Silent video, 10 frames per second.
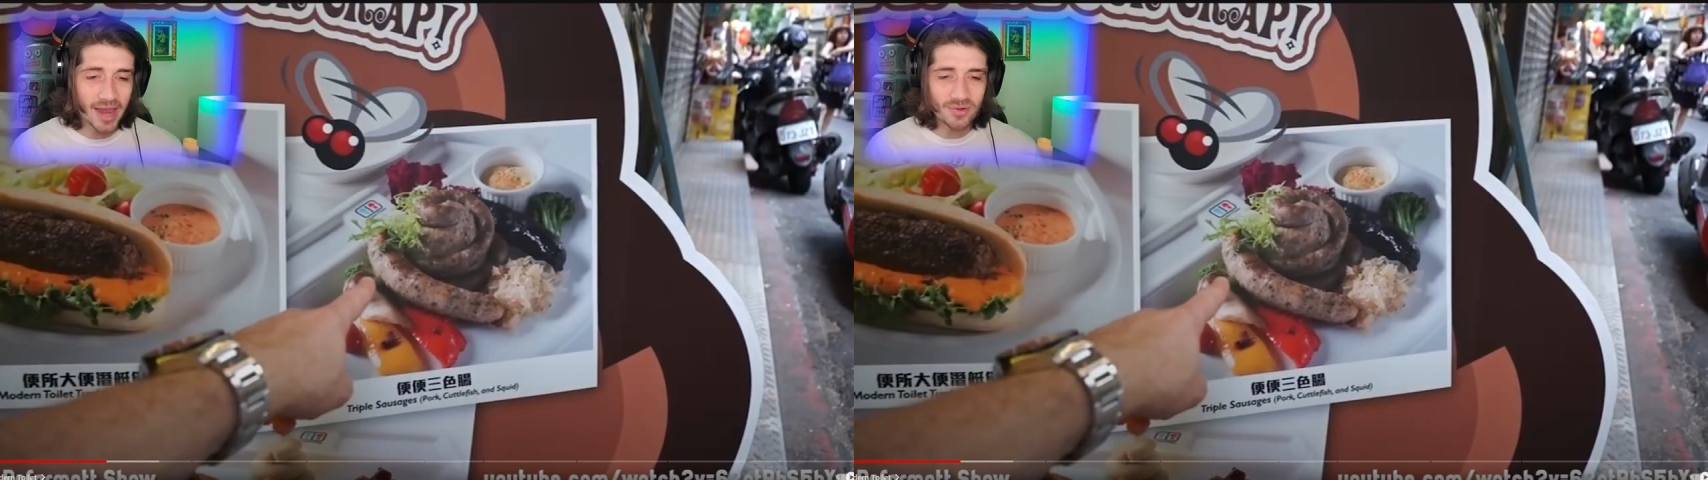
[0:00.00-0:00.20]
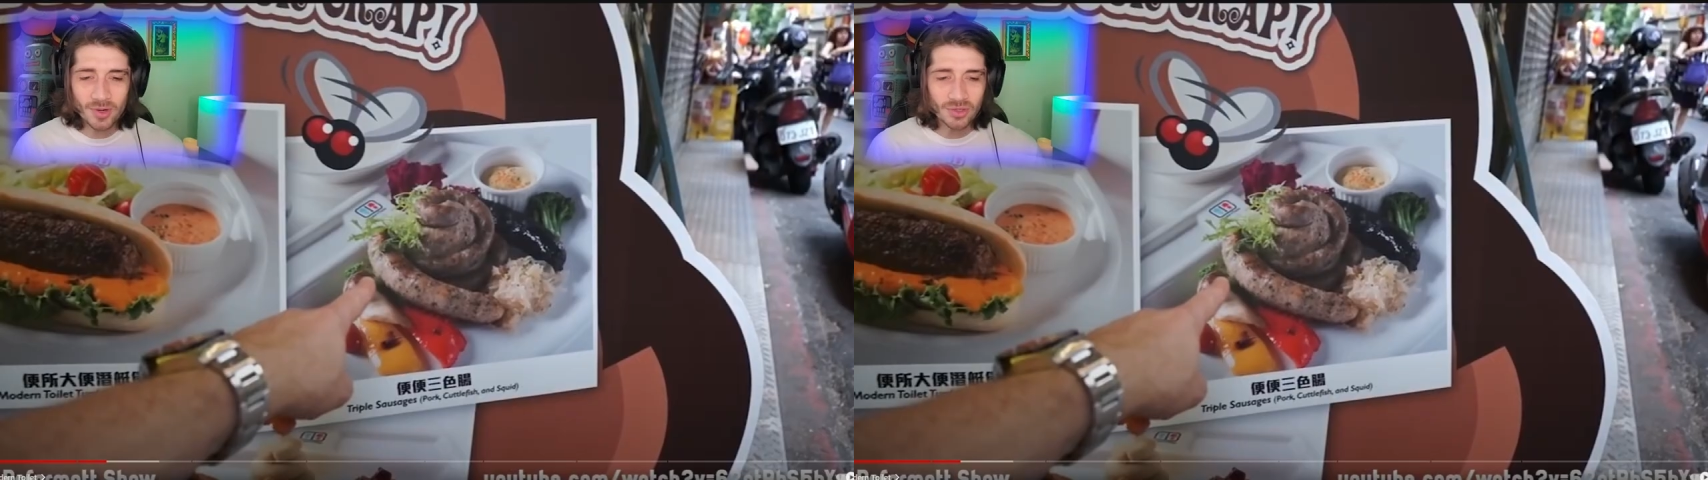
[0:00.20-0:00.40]

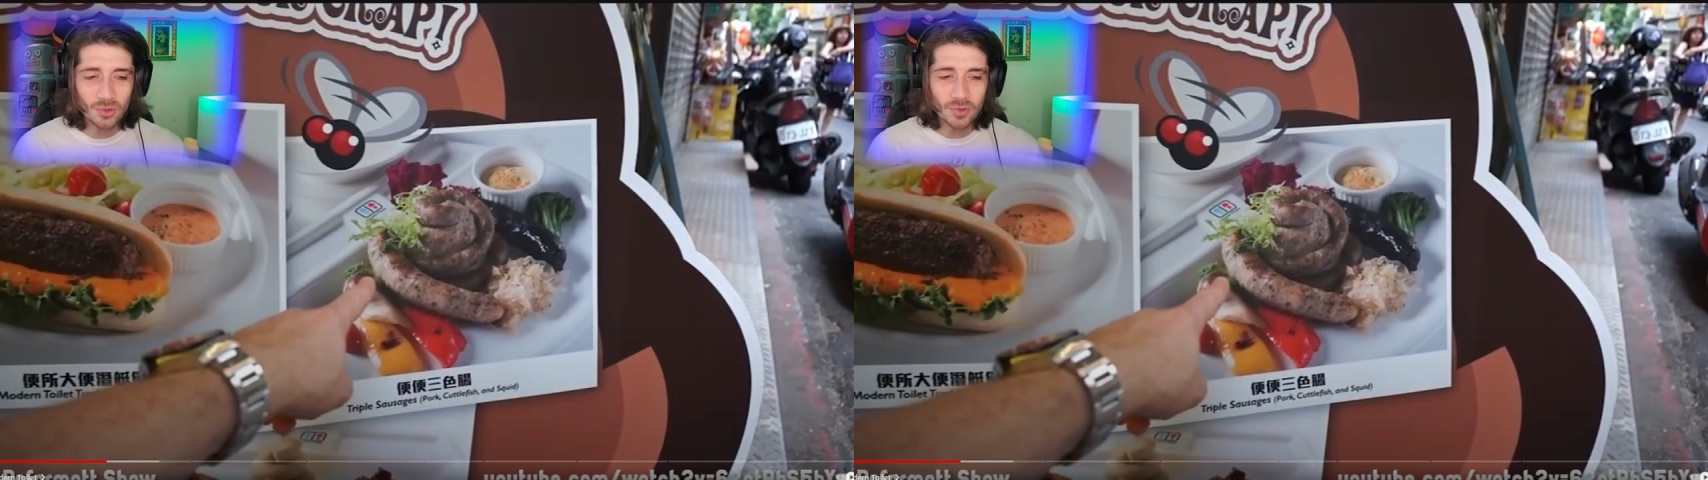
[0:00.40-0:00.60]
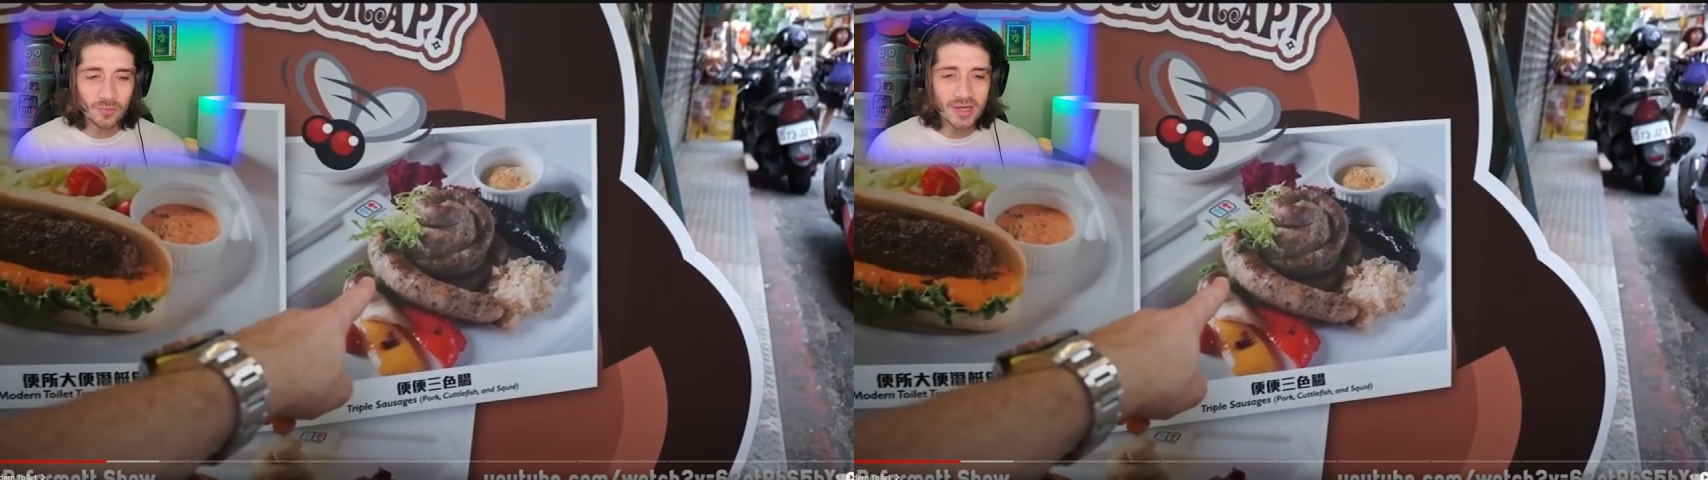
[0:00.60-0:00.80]
I don't want to go
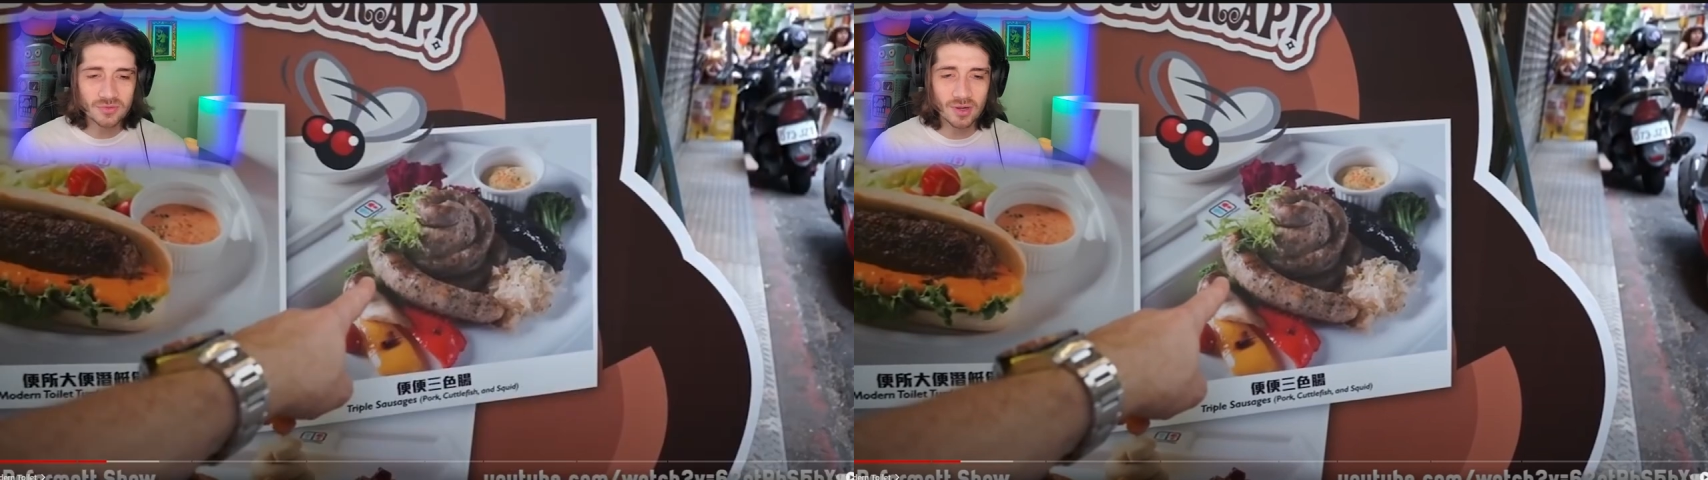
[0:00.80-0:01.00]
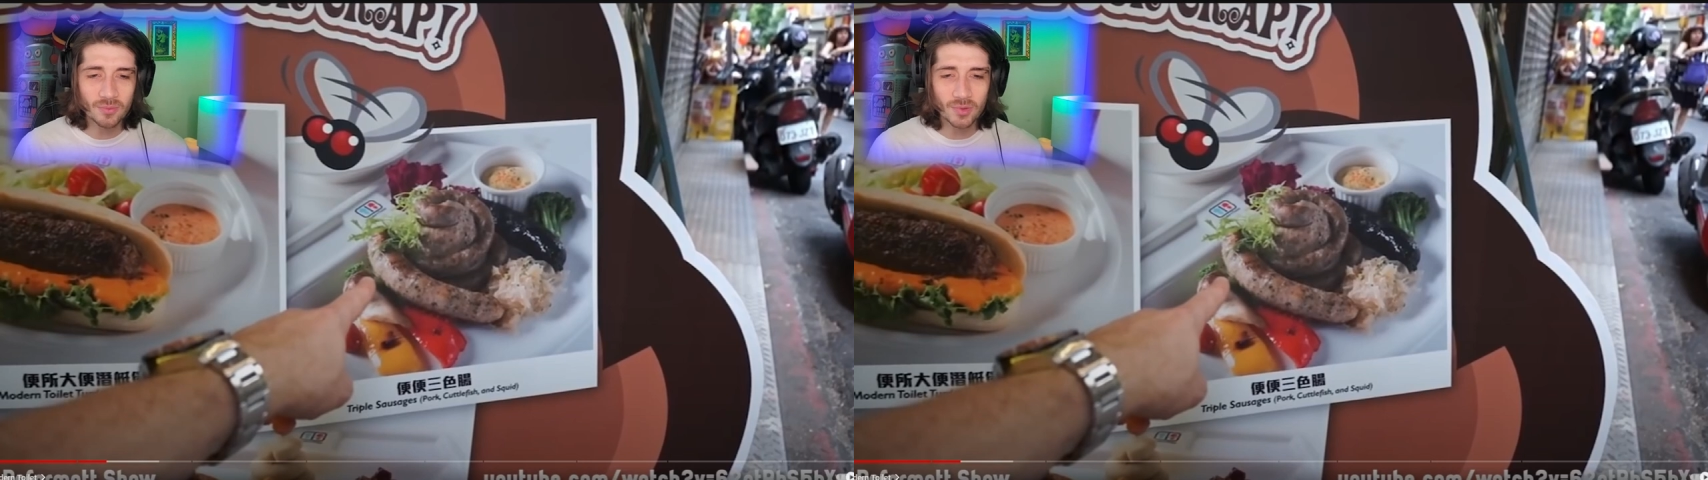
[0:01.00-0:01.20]
to a
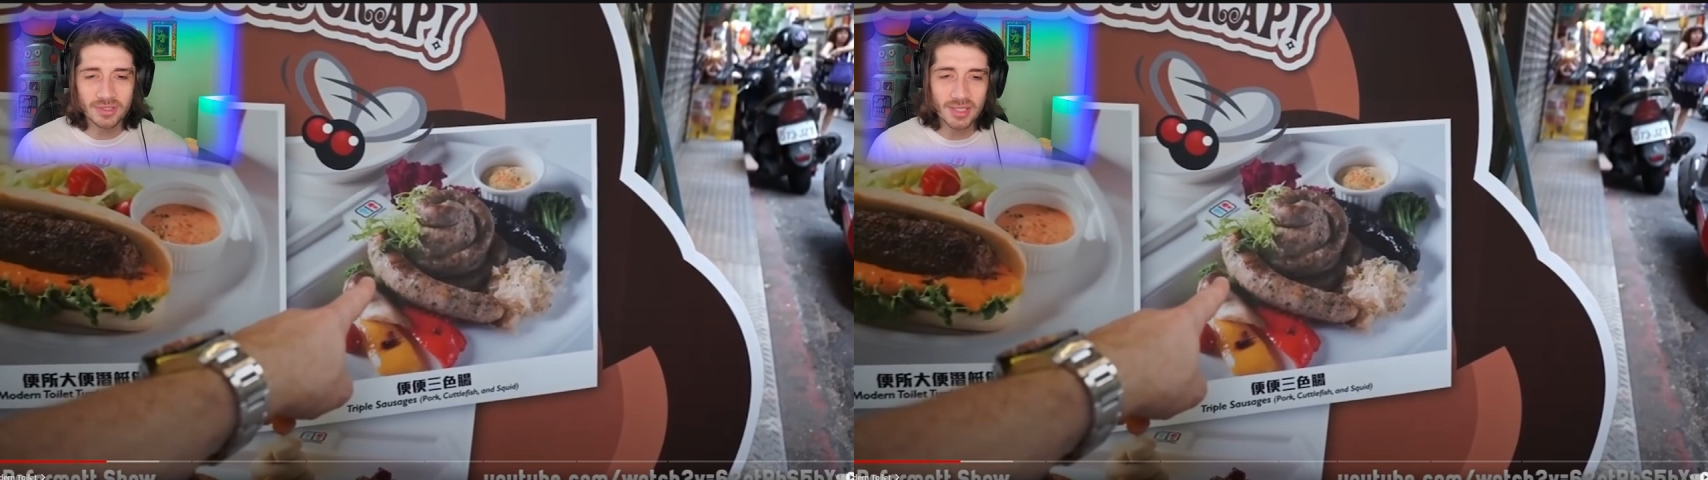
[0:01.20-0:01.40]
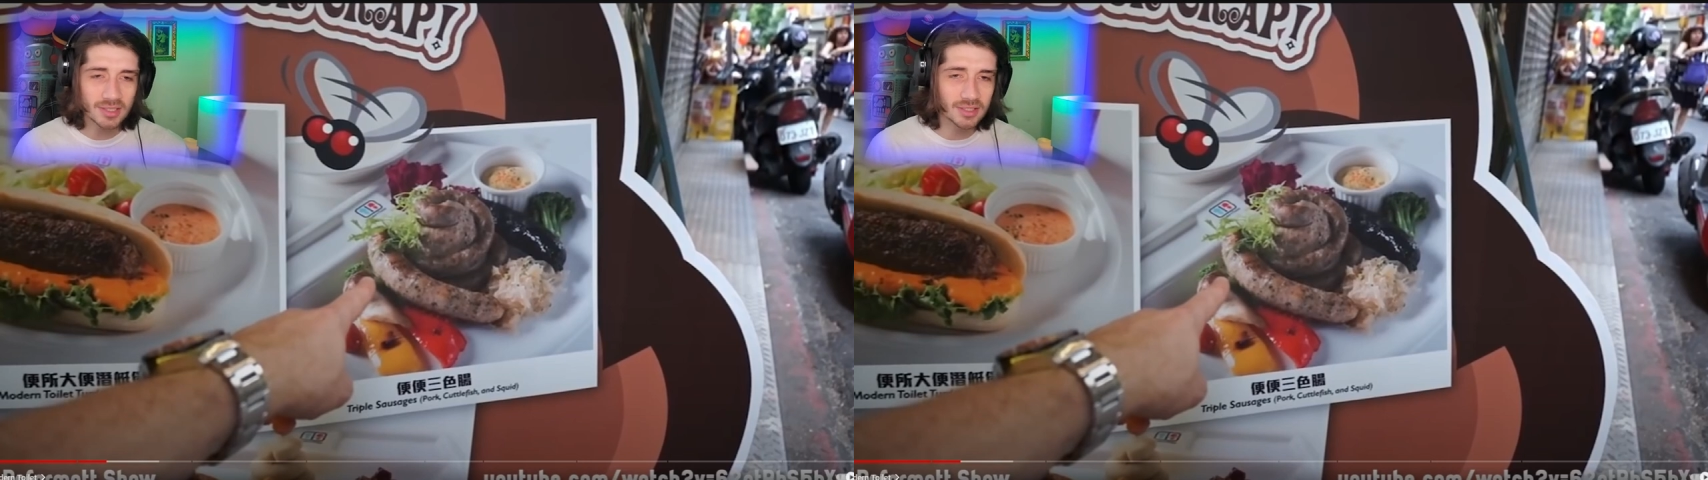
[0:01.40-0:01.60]
restaurant where it
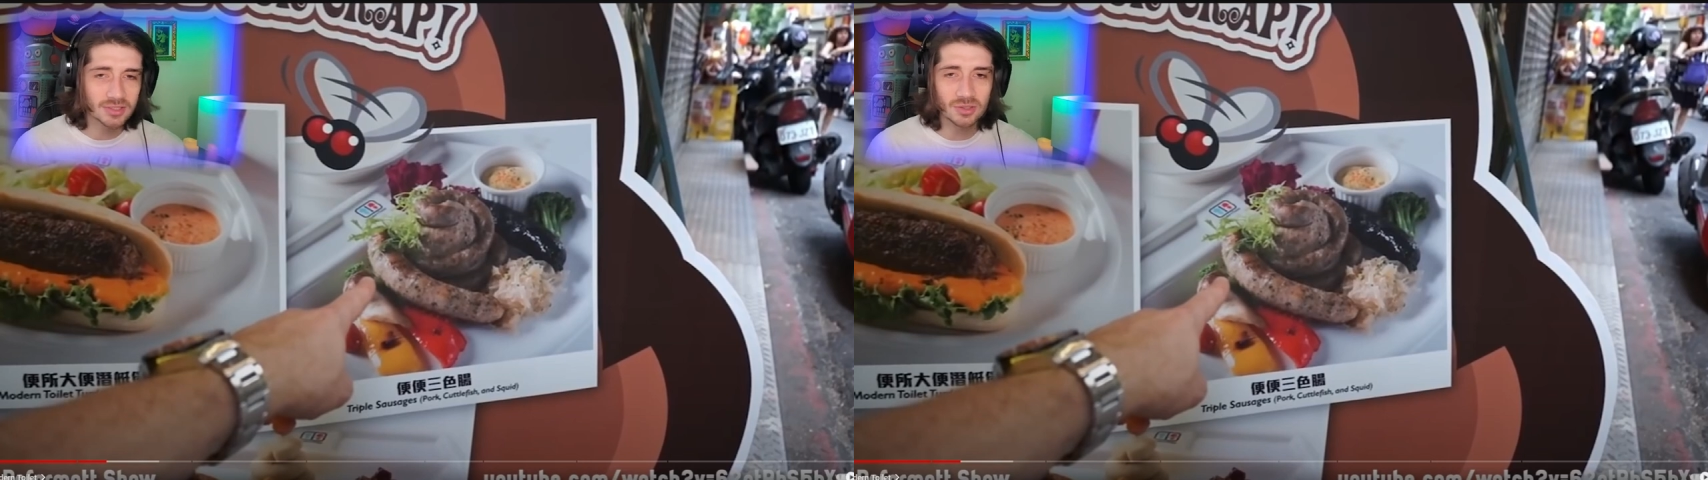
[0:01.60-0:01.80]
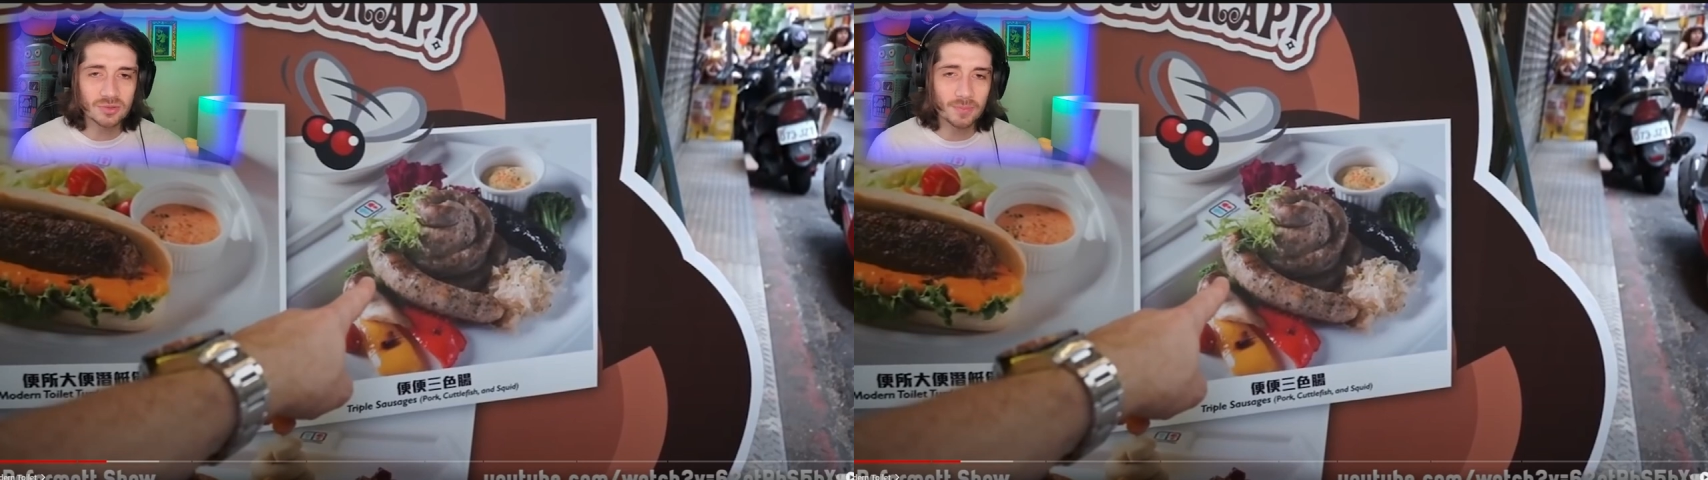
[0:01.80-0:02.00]
takes like a
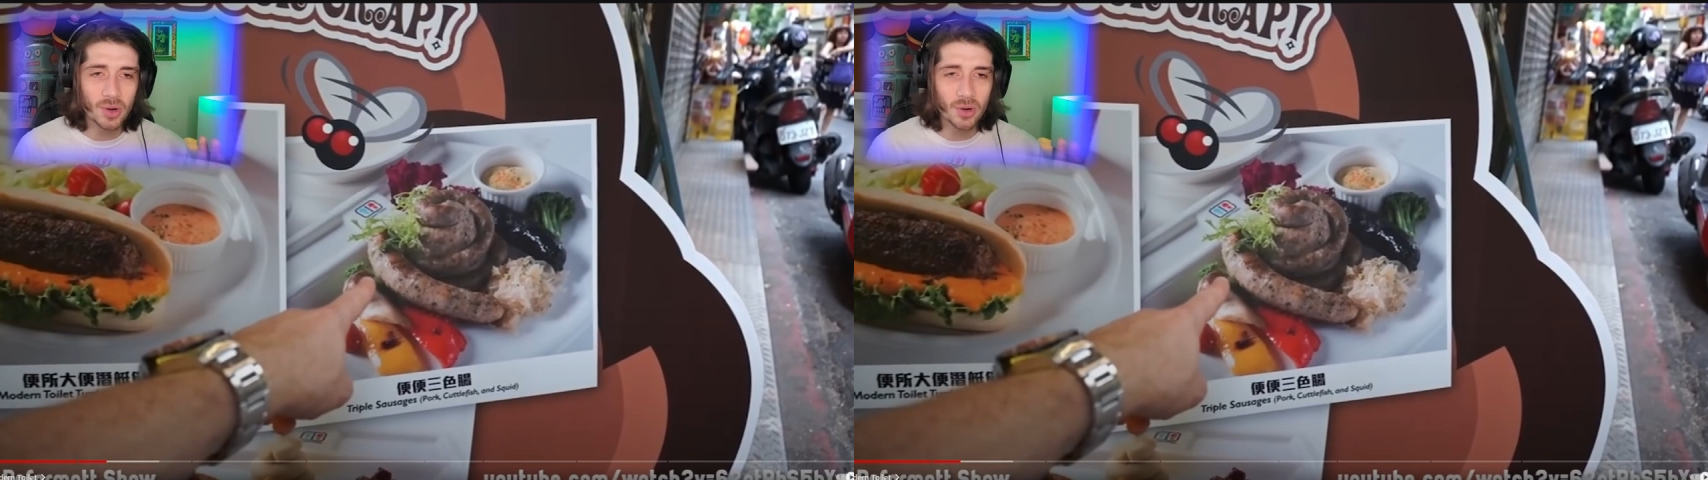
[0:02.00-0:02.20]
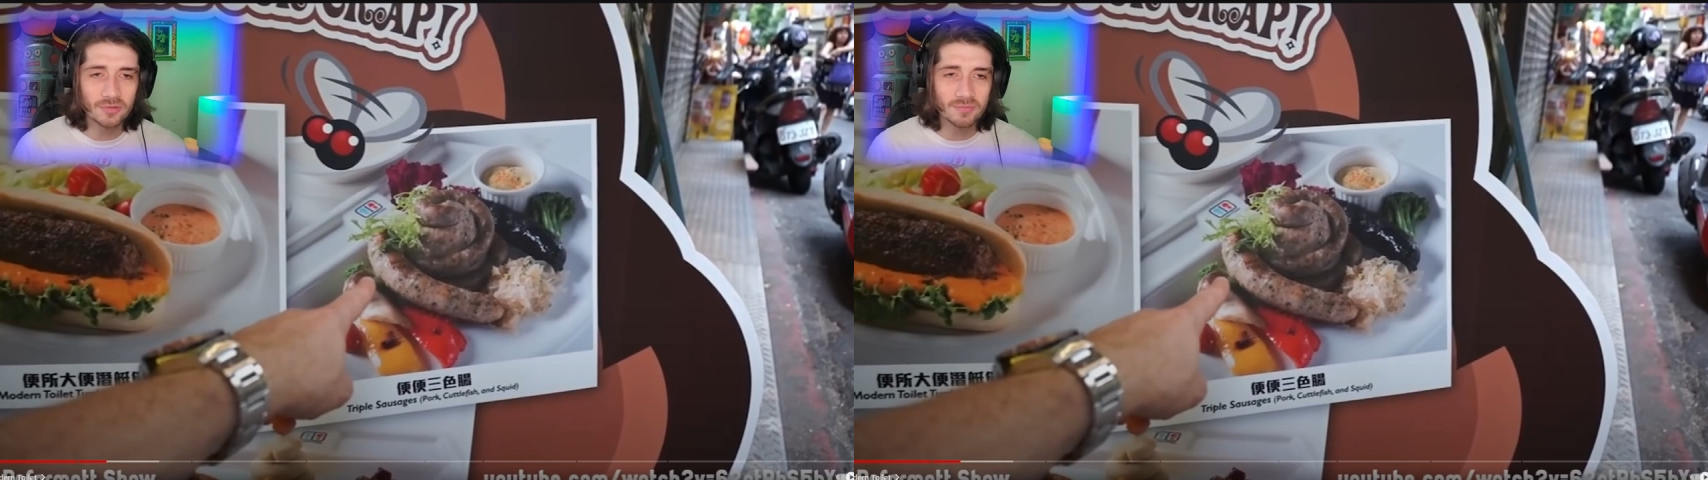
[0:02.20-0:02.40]
certain part